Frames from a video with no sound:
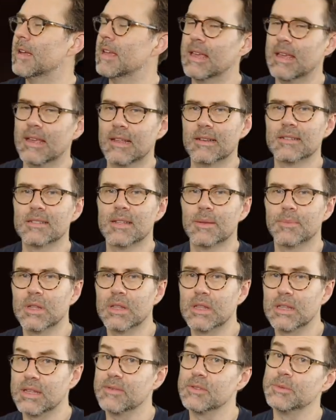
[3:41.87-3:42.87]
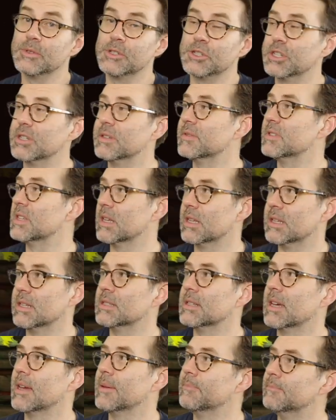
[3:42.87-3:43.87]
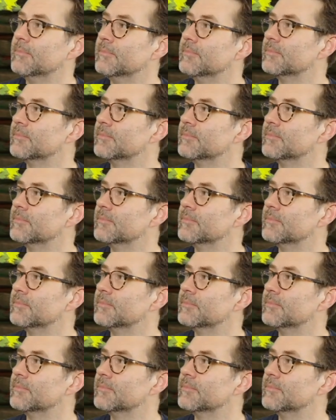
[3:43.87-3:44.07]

and something that gives me shivs anytime.